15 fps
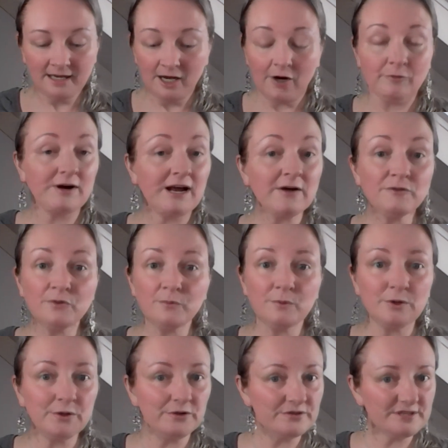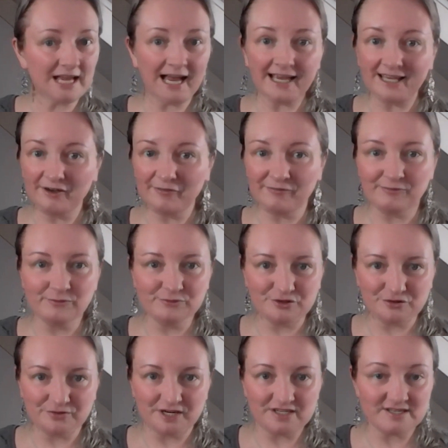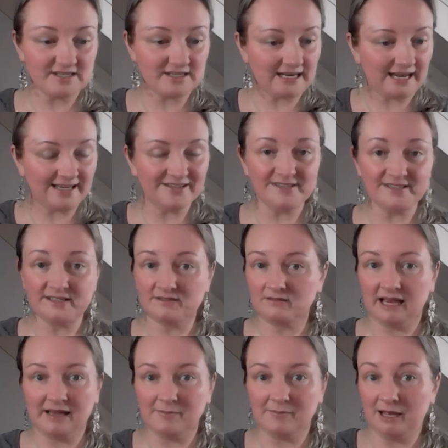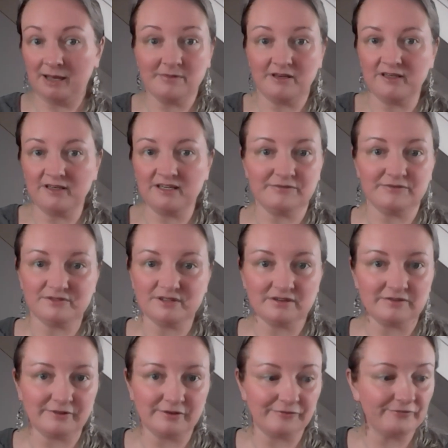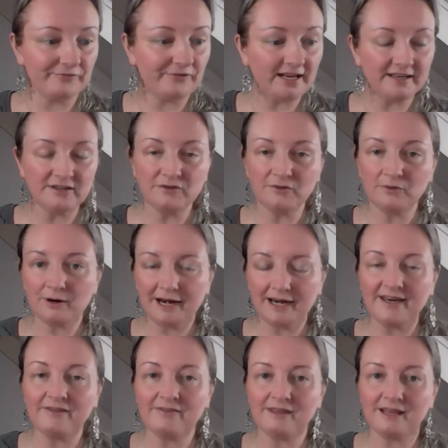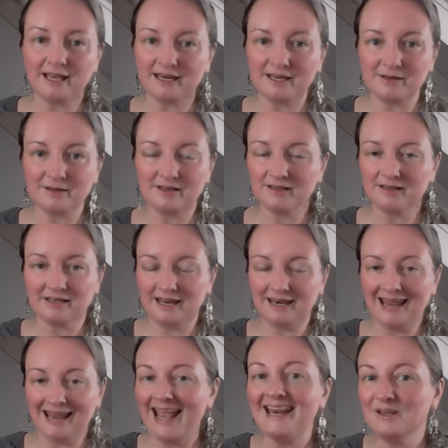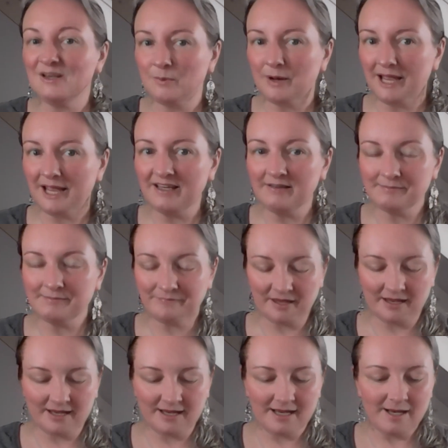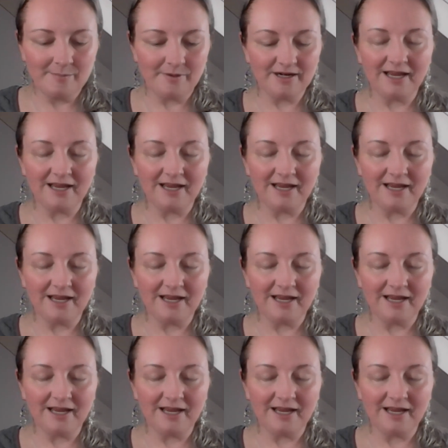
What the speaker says: Around the world, I have full trust. I'm not even frightened or anything in any way. But